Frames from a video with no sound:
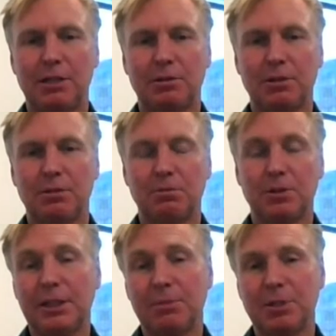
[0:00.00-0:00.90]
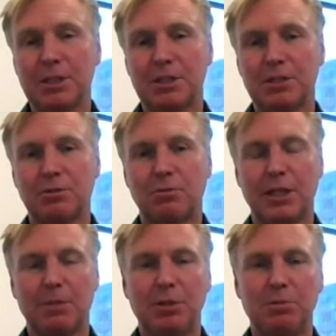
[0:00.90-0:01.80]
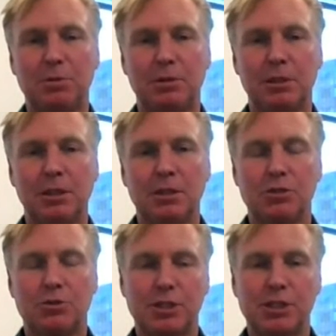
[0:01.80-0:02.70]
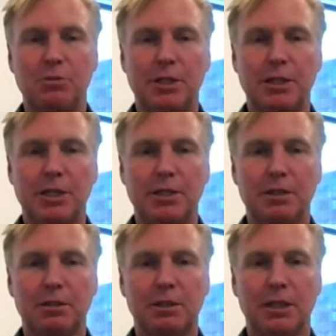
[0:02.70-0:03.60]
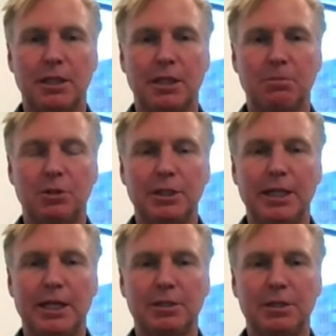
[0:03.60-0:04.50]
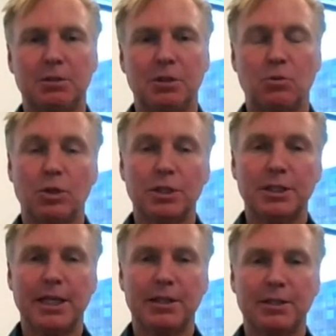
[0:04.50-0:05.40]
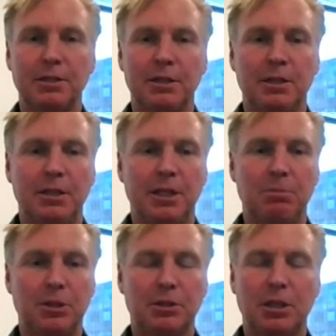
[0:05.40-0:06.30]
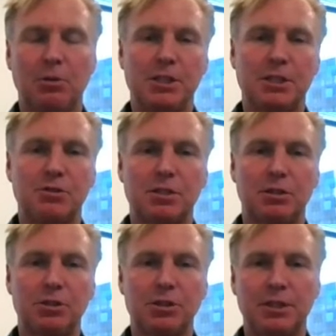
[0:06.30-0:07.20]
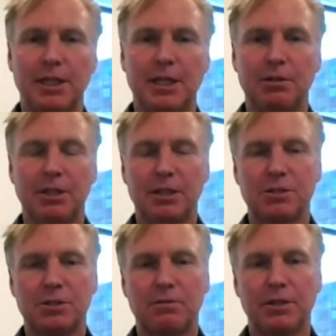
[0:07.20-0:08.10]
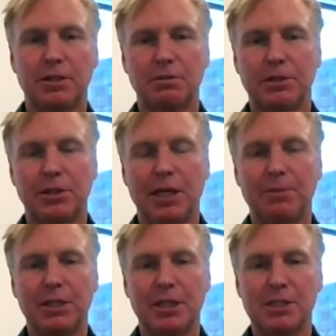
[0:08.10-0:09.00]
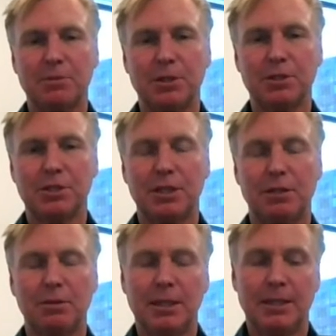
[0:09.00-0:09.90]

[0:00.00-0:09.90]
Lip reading: or really in business without people trusting one another, learning how to work together and build a cohesive solution together that can serve their common customer. So,